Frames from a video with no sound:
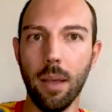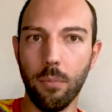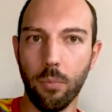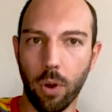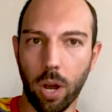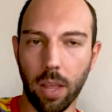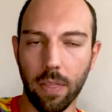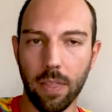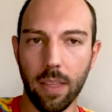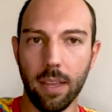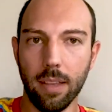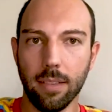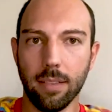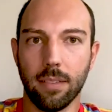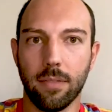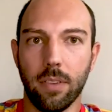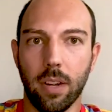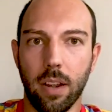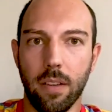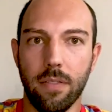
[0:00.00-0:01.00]
wearing
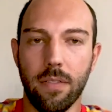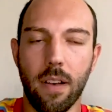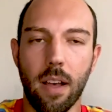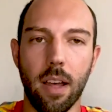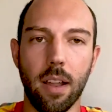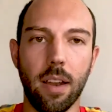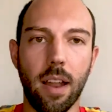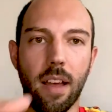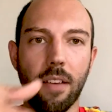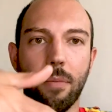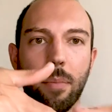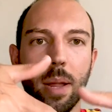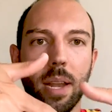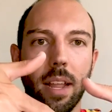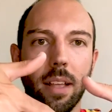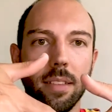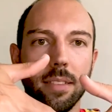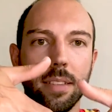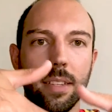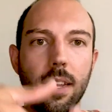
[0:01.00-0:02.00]
this, very fun, have my
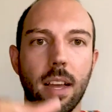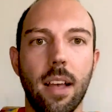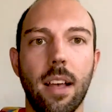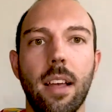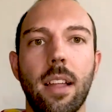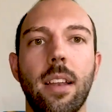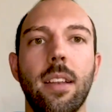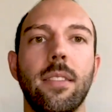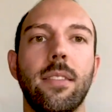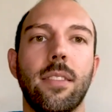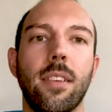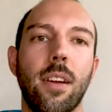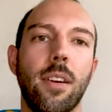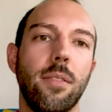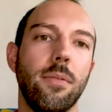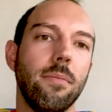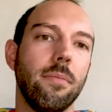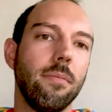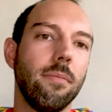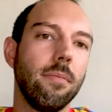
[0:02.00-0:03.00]
nails done.
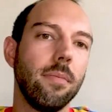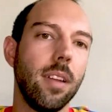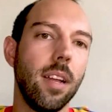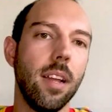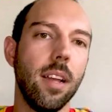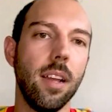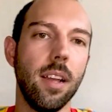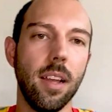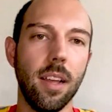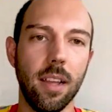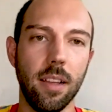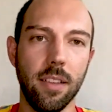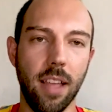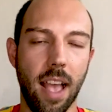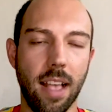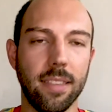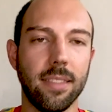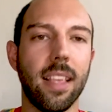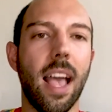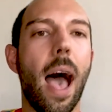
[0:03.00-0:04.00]
So
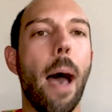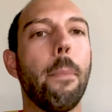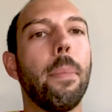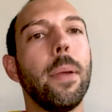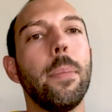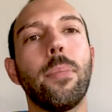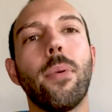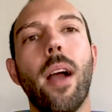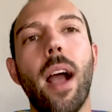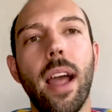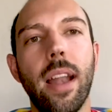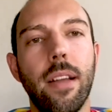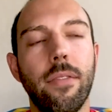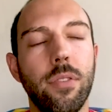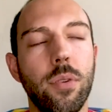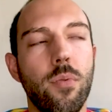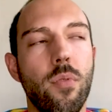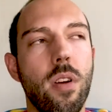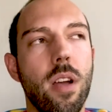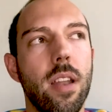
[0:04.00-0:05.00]
yes, happy Pride,
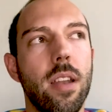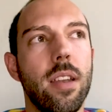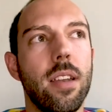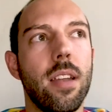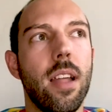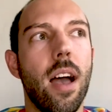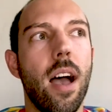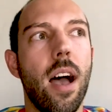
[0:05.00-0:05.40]
everyone.